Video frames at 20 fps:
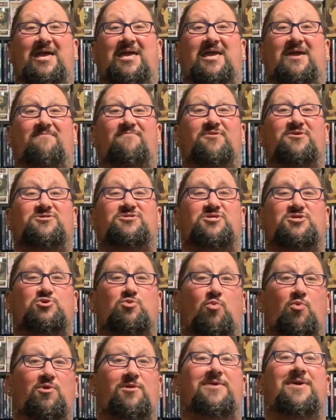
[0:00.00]
and giving us this
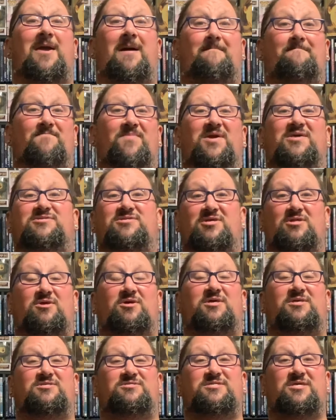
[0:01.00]
really amazing
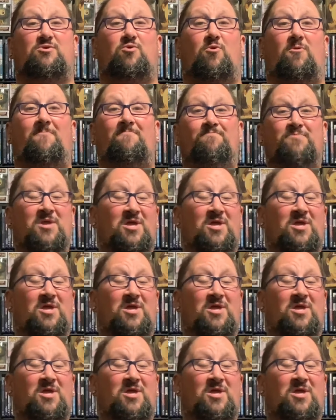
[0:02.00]
looking sequel.